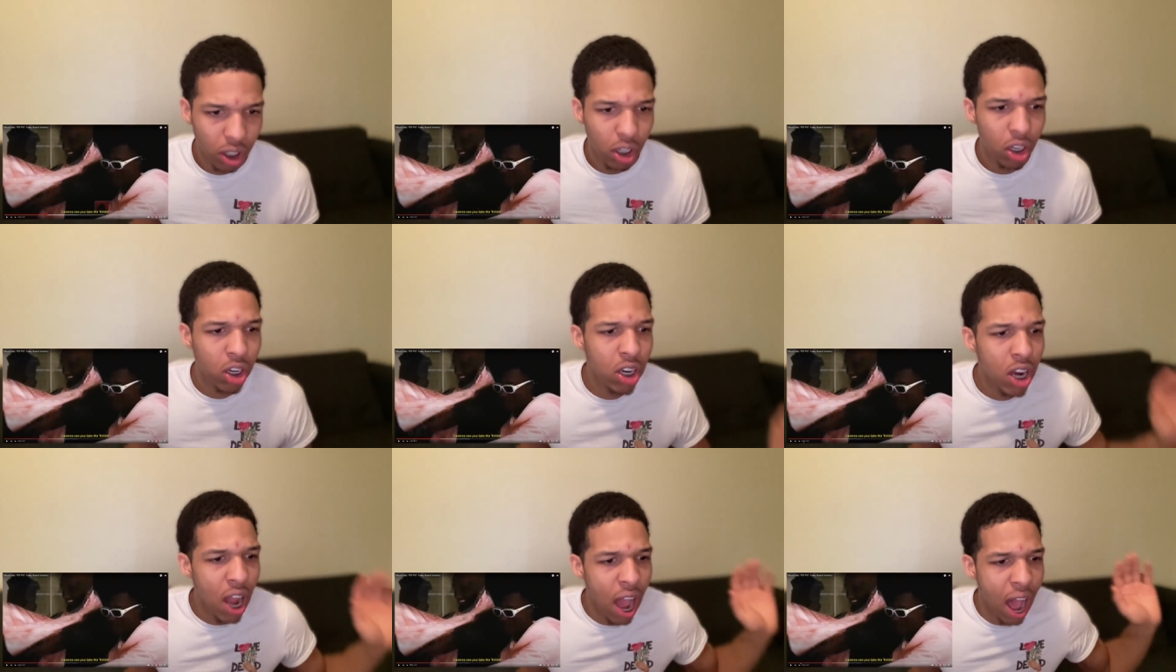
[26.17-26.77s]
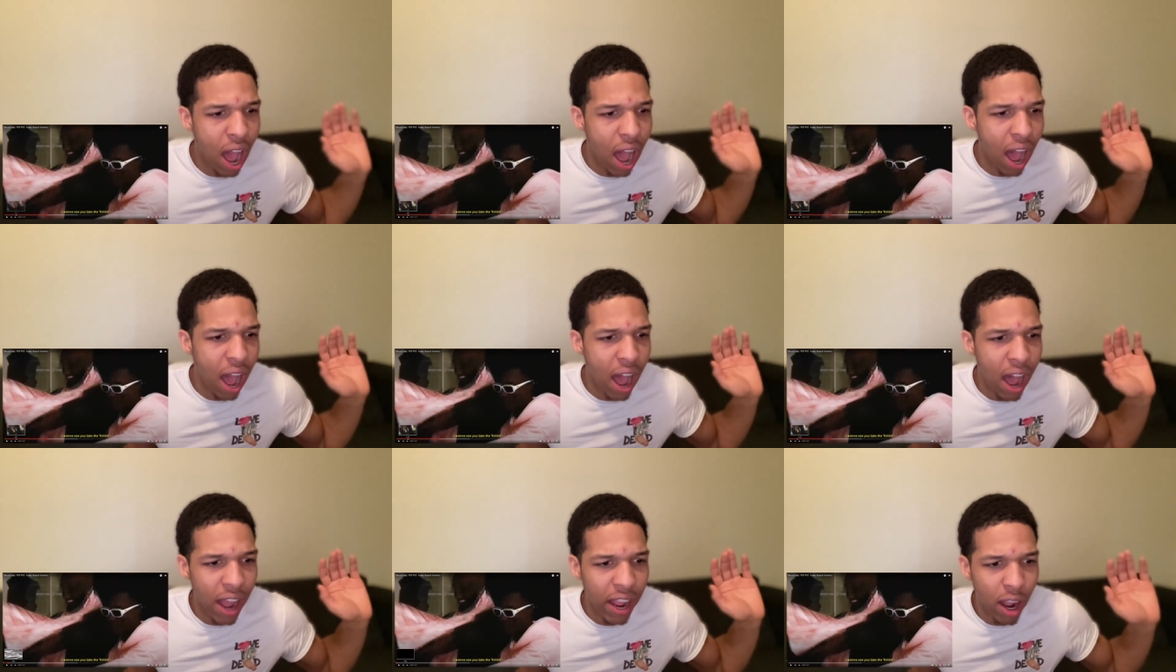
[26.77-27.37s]

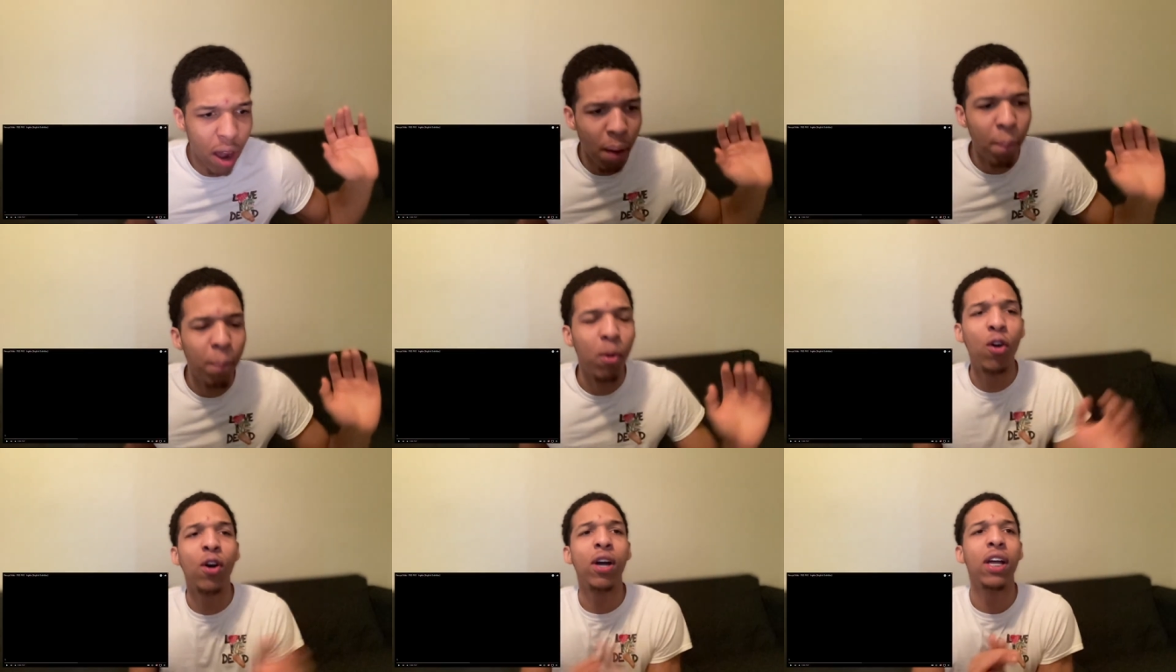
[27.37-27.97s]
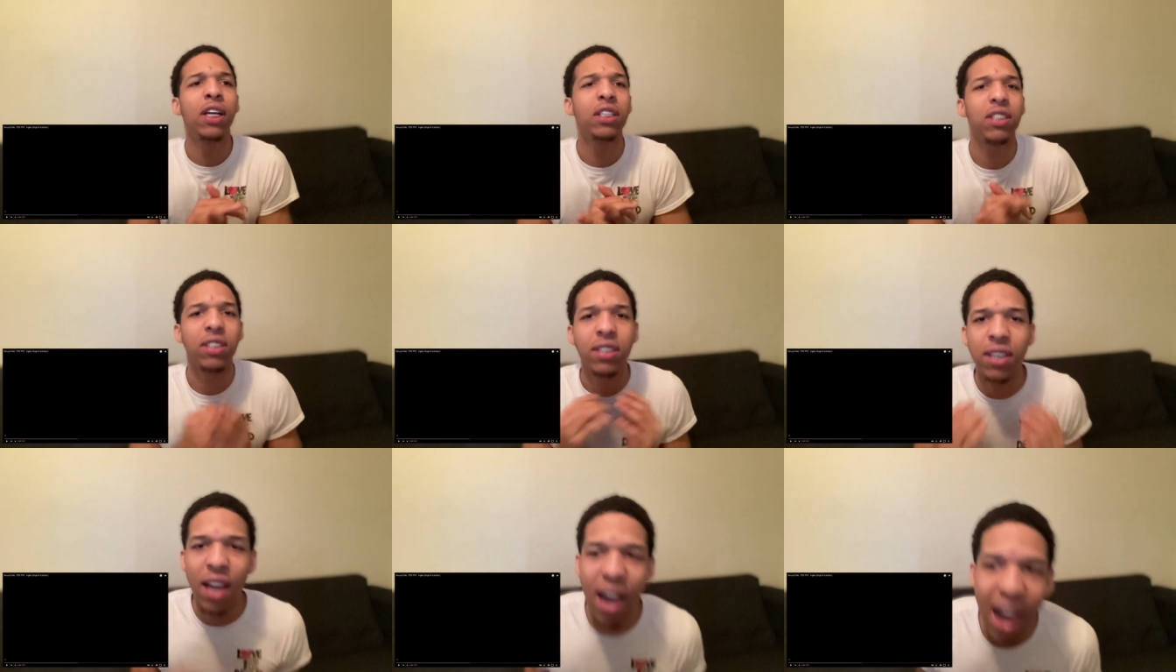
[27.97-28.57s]
Nah, y'all boys.
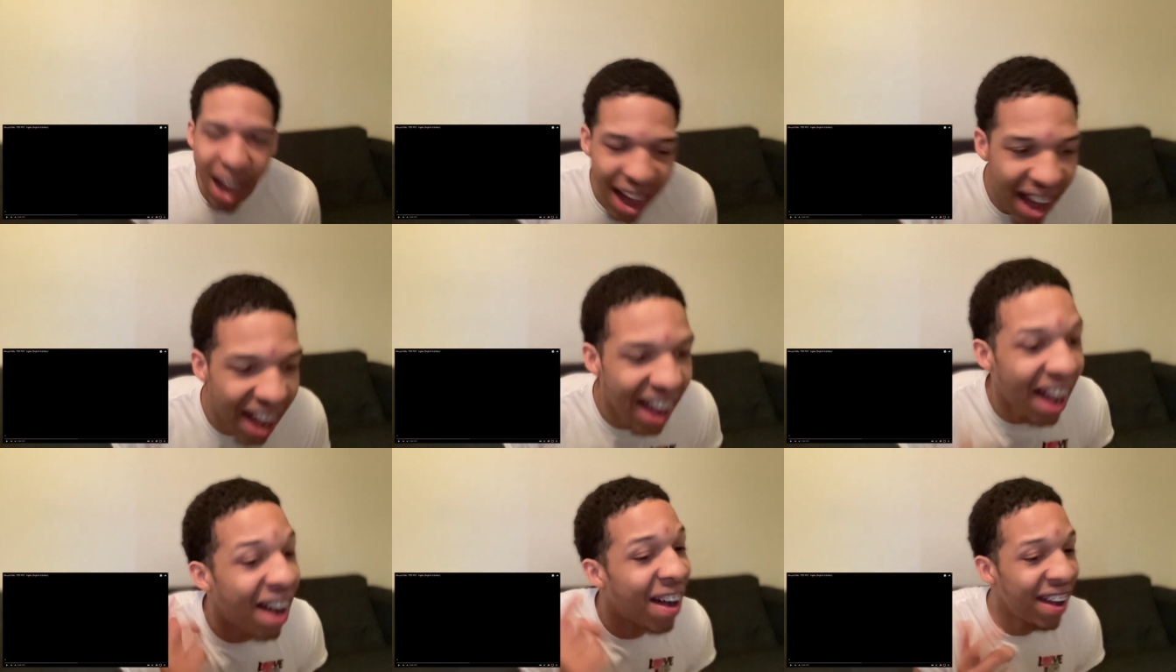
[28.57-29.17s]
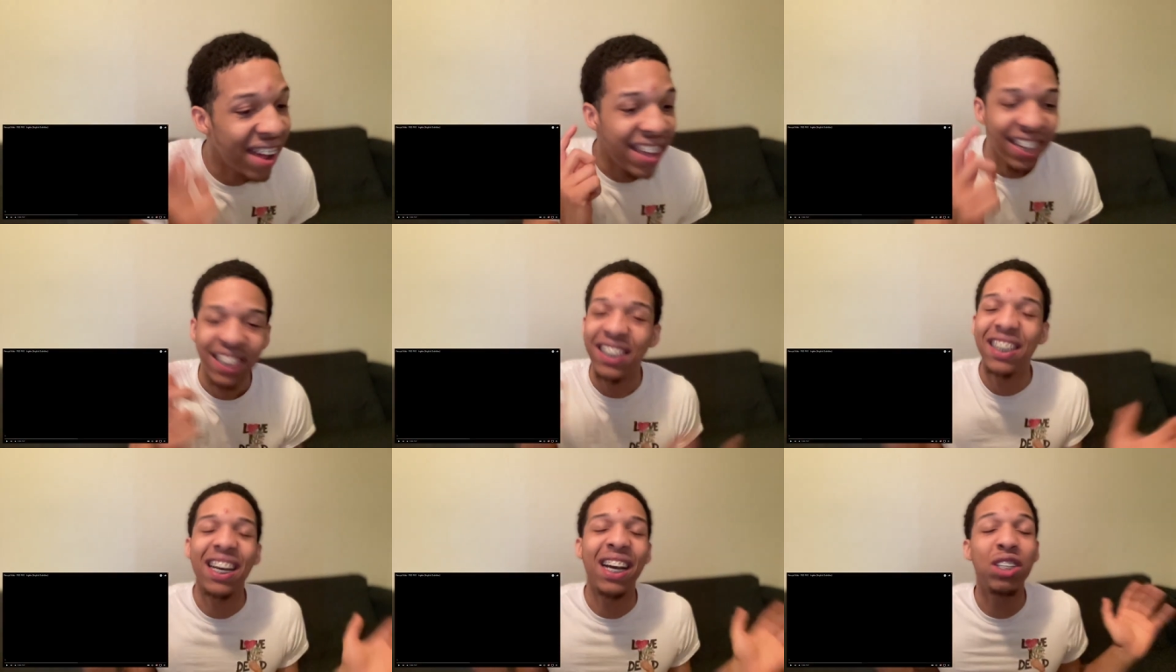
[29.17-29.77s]
Nah.
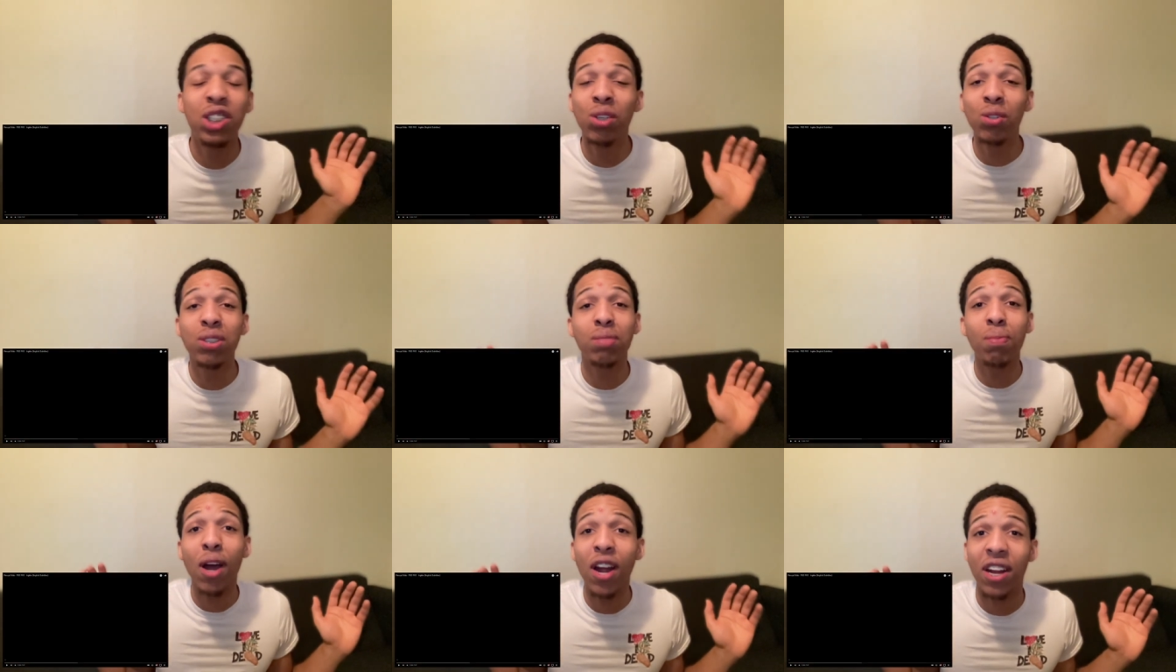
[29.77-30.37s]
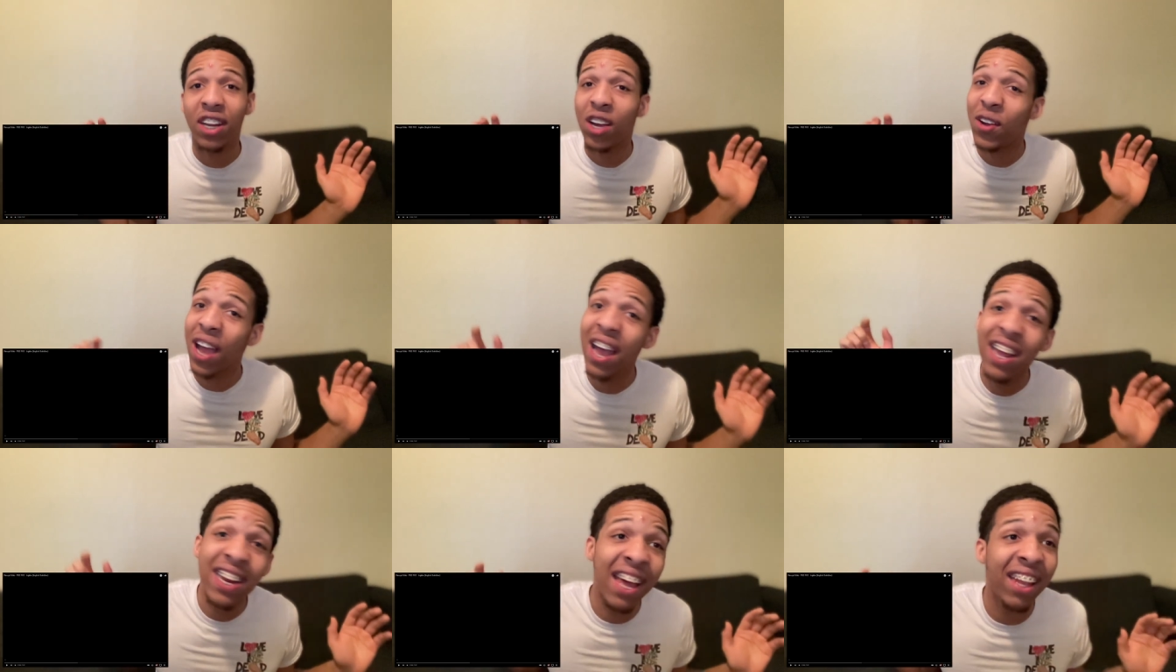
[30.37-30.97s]
Too smart. Yo, y'all
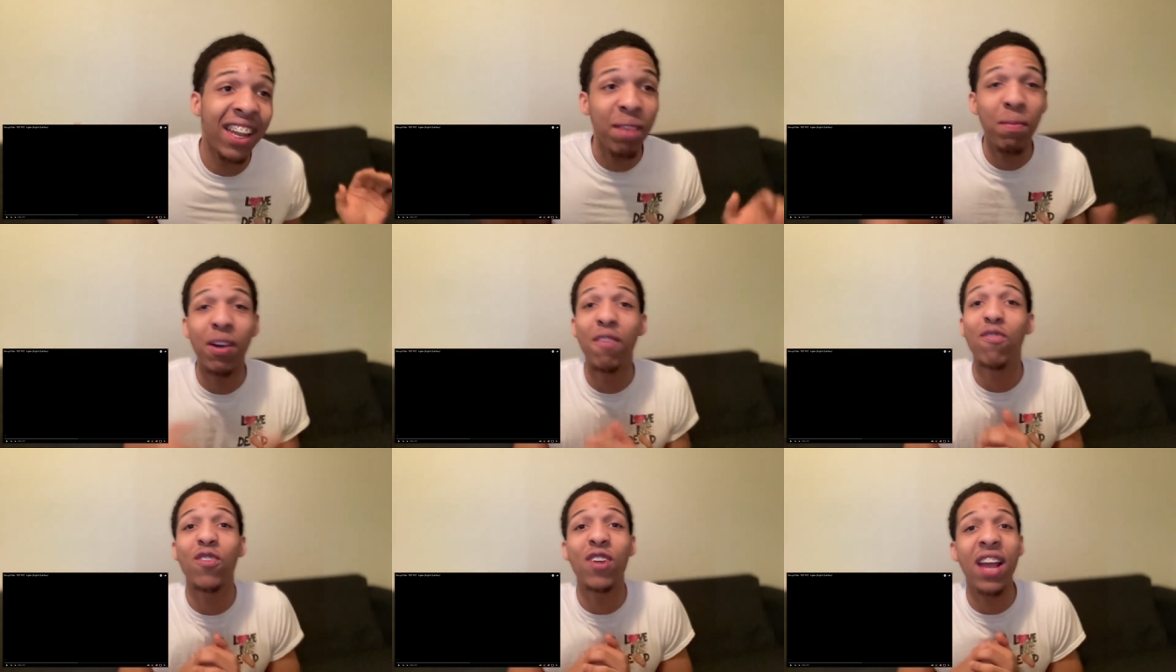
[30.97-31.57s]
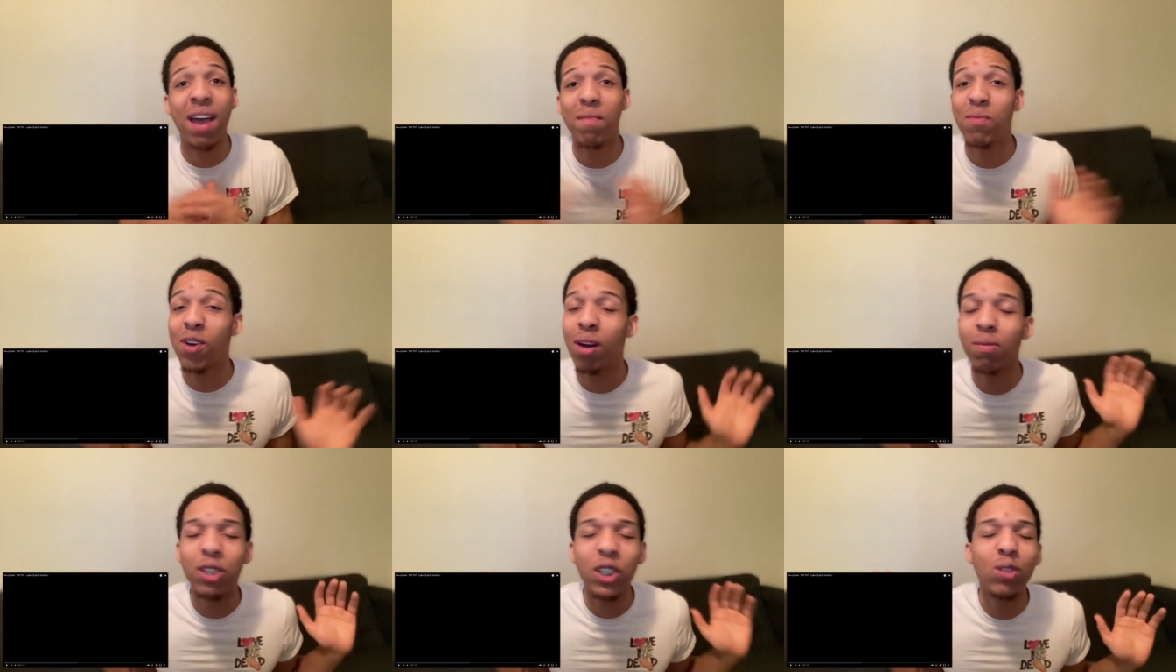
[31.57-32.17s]
hit that like button for that, bro.
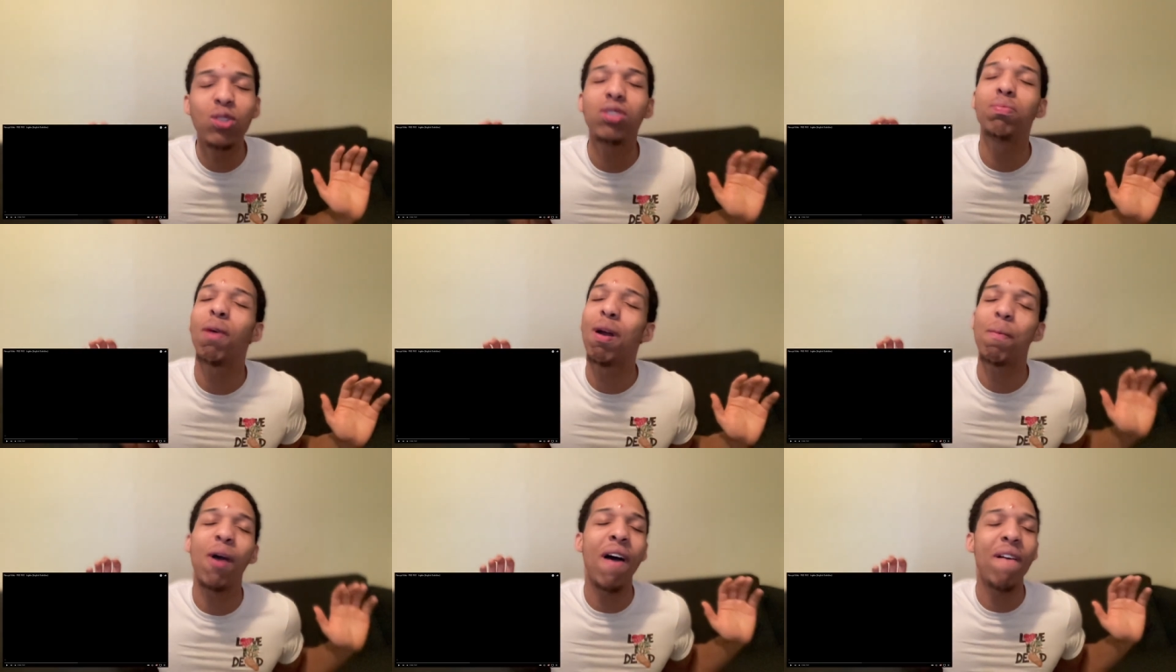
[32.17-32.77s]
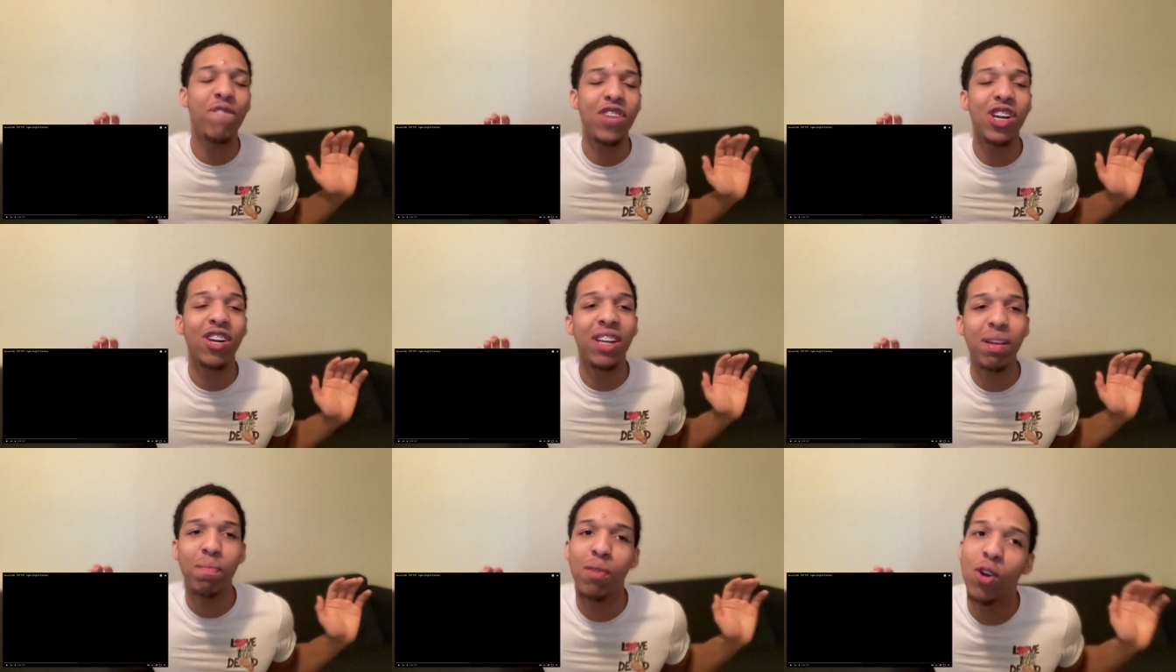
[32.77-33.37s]
I'm too smart, bro. I figured
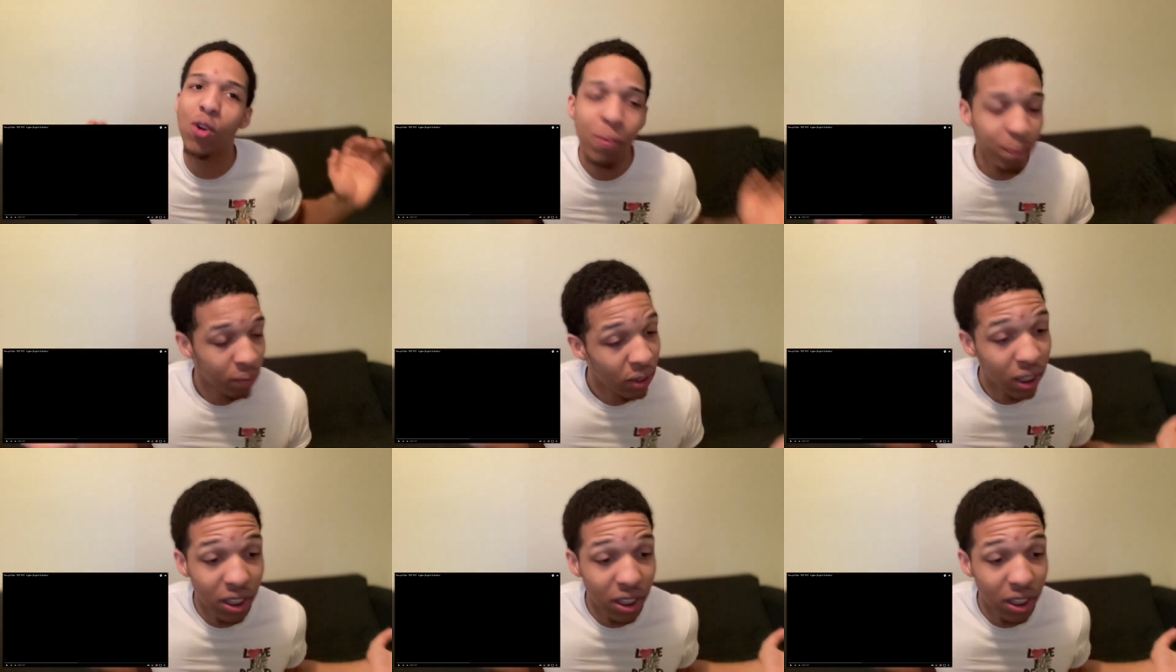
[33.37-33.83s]
it, bro.